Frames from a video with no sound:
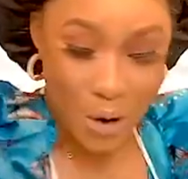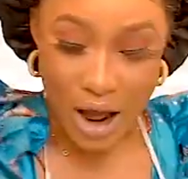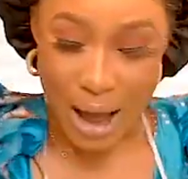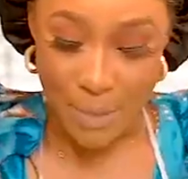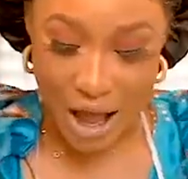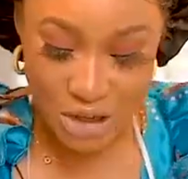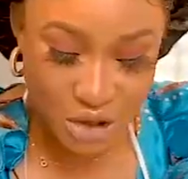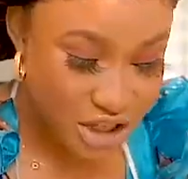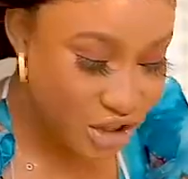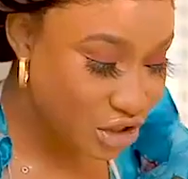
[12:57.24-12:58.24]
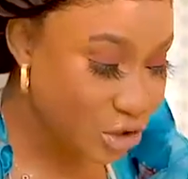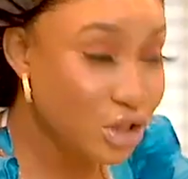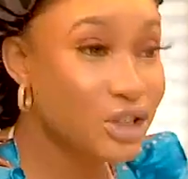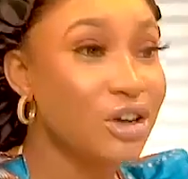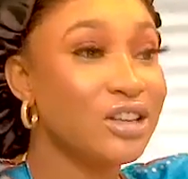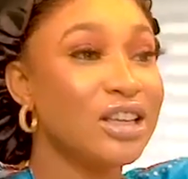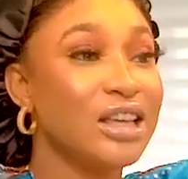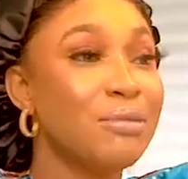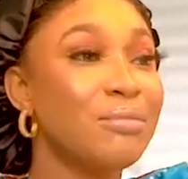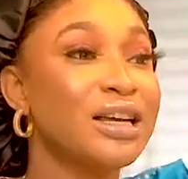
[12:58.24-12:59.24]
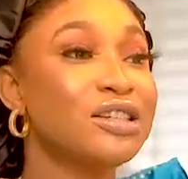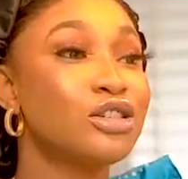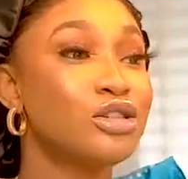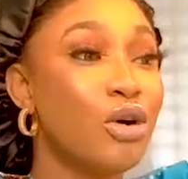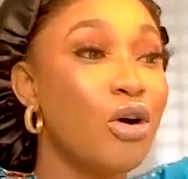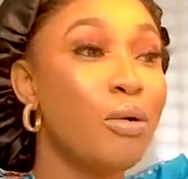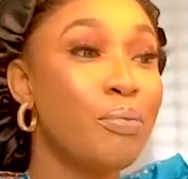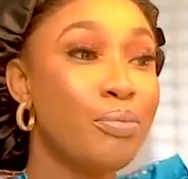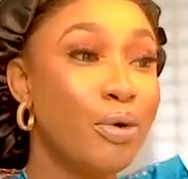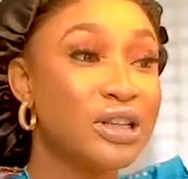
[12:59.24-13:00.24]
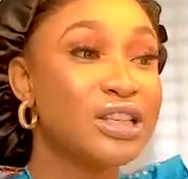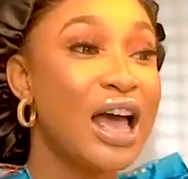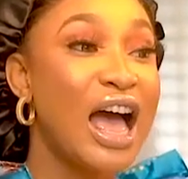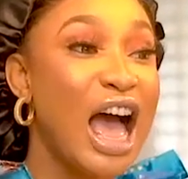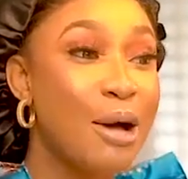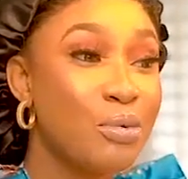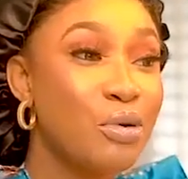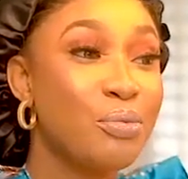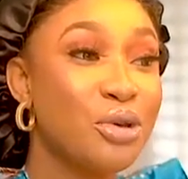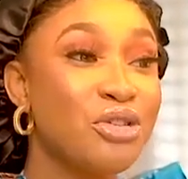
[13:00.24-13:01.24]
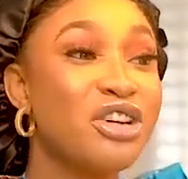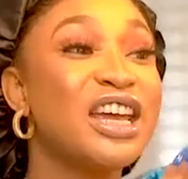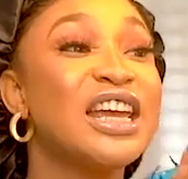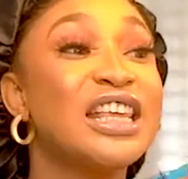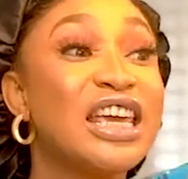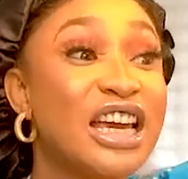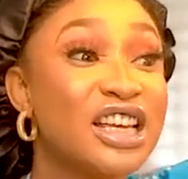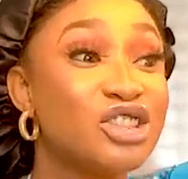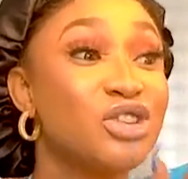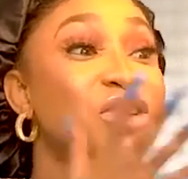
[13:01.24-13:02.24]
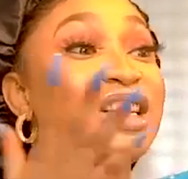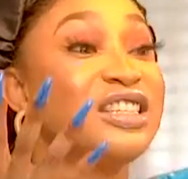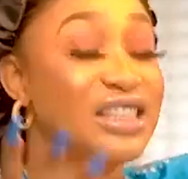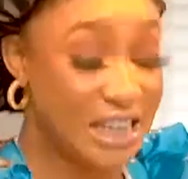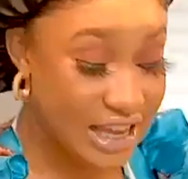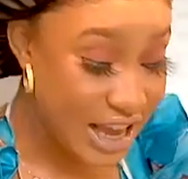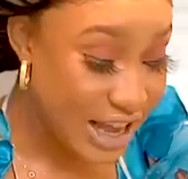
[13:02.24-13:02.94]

but I'm actually just going to turn my store bought apple puree in here so you can see